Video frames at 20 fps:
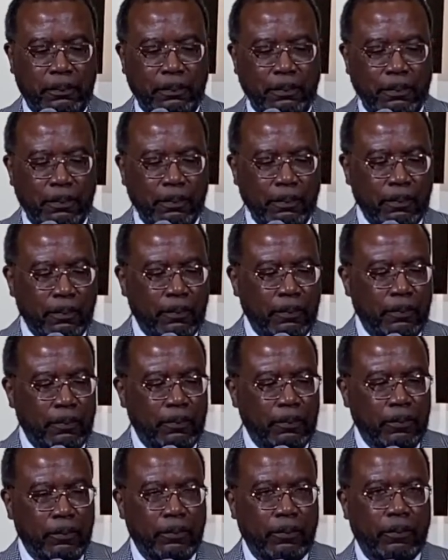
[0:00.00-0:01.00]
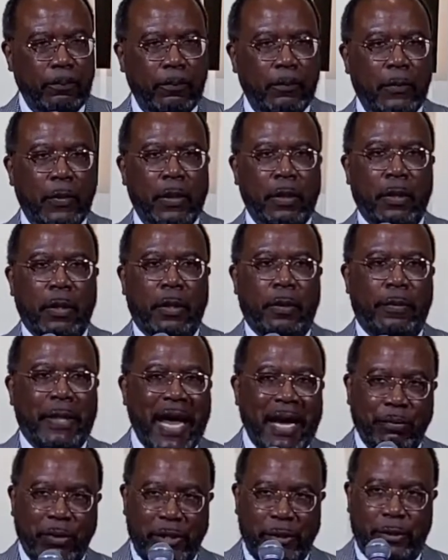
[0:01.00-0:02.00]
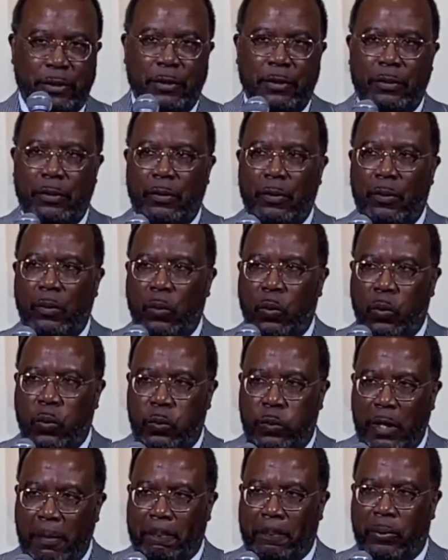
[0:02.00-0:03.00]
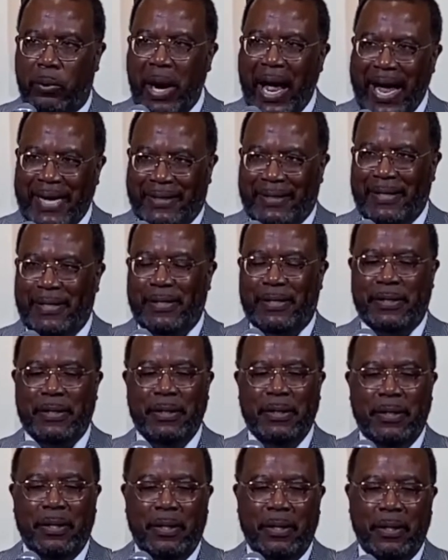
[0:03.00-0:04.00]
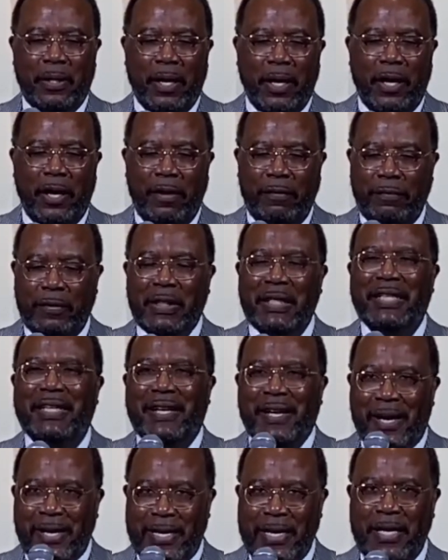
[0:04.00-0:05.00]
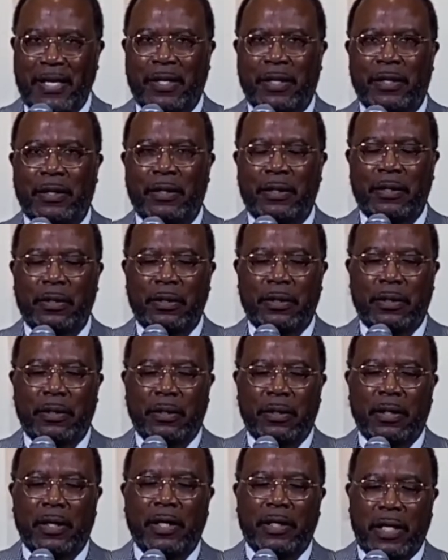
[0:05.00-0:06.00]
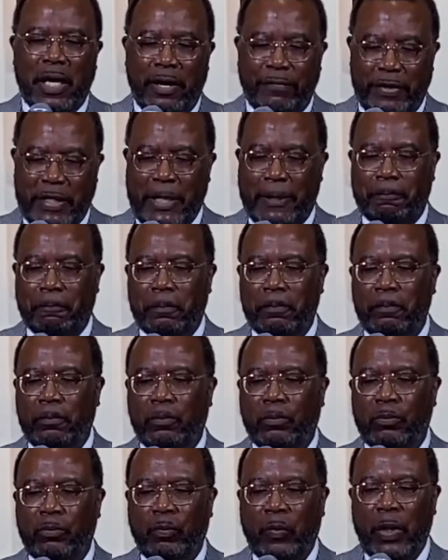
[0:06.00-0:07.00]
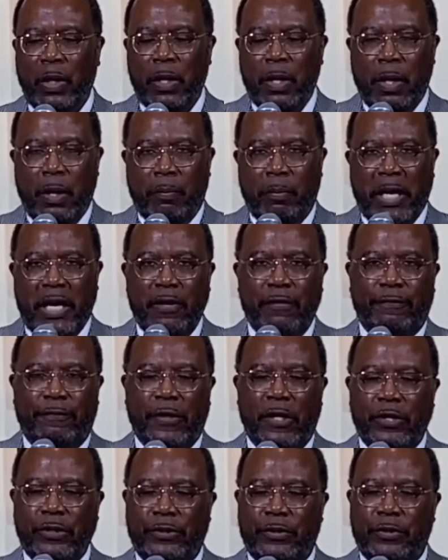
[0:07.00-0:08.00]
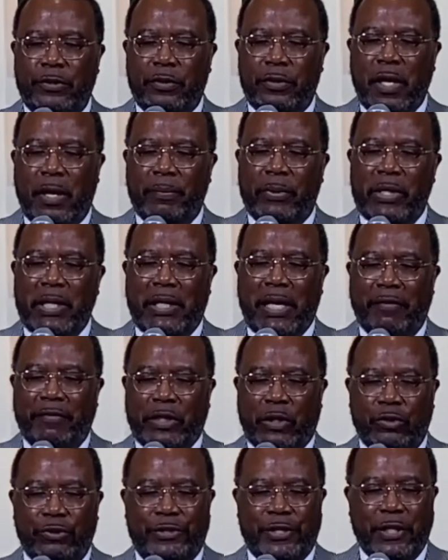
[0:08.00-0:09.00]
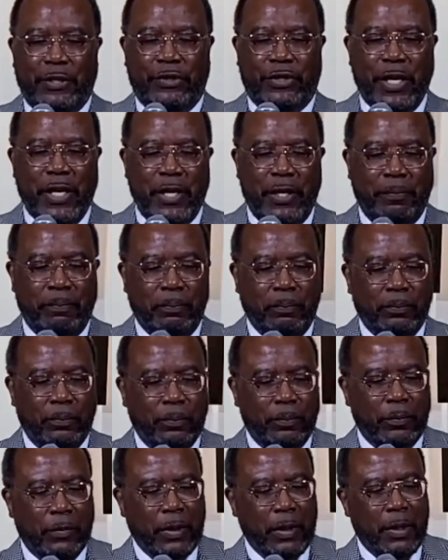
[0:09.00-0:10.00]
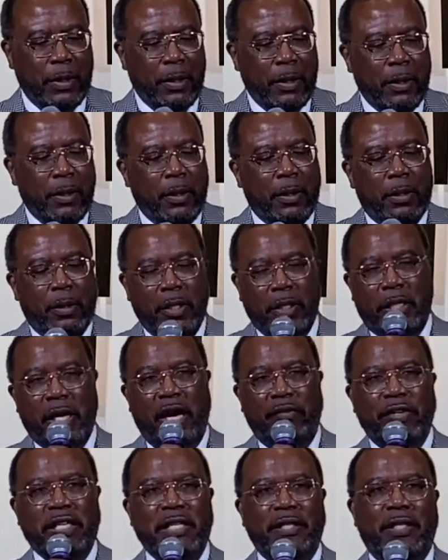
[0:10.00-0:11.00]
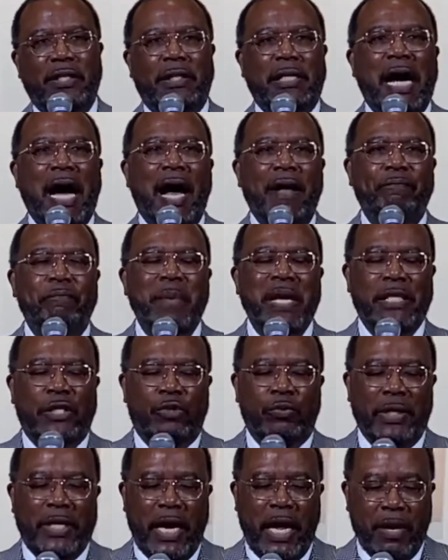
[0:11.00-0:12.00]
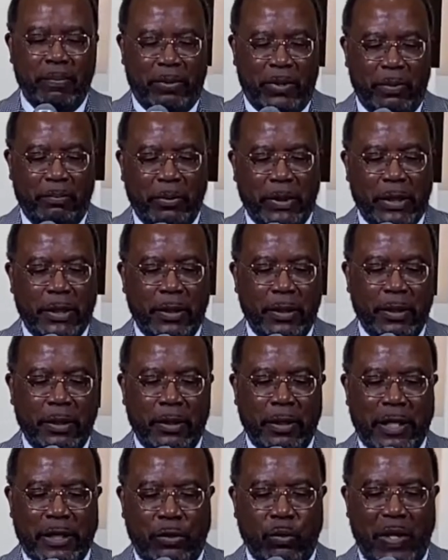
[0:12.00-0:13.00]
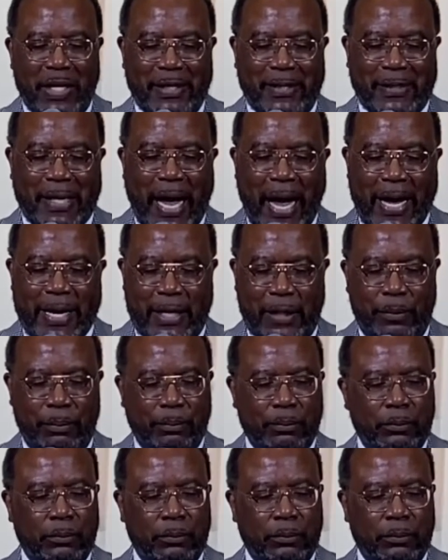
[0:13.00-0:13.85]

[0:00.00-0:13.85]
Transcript: Well. That was the practice of cutting a covenant. But in verse number 11 through 16, the covenant that God makes with Abram is one-sided.